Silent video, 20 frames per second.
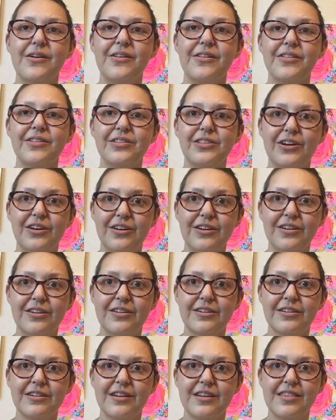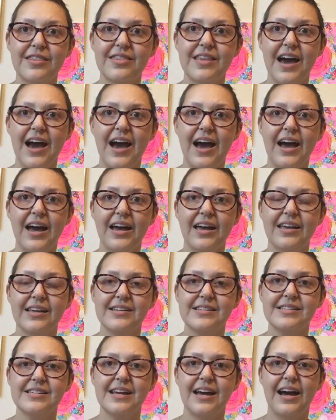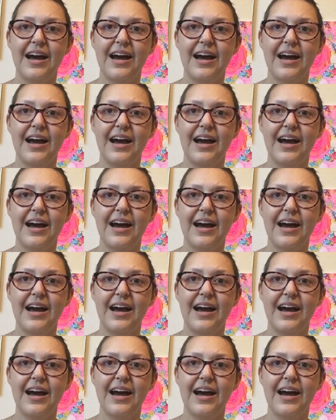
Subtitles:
learned that